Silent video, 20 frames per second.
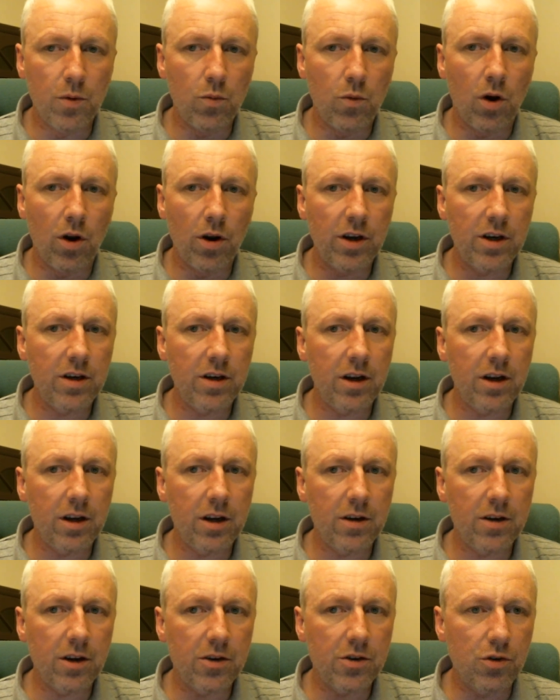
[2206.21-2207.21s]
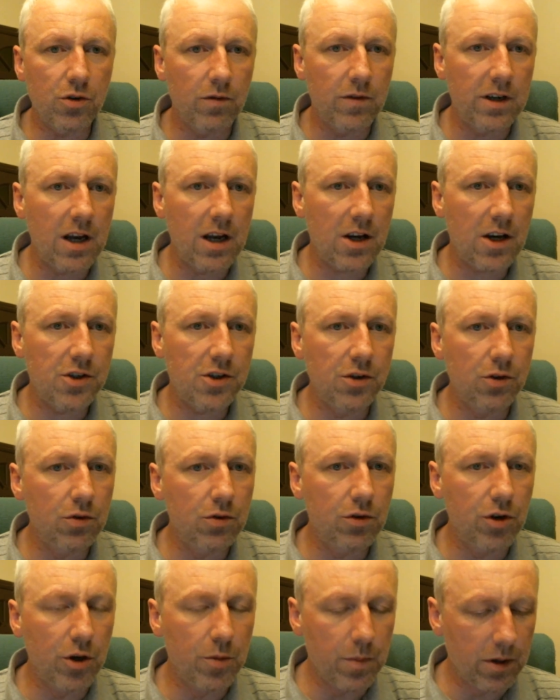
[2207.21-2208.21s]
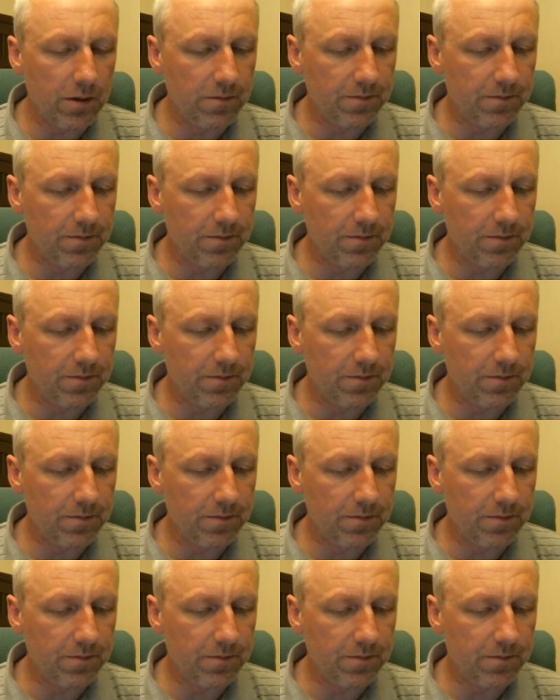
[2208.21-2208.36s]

and one a sort of a national group.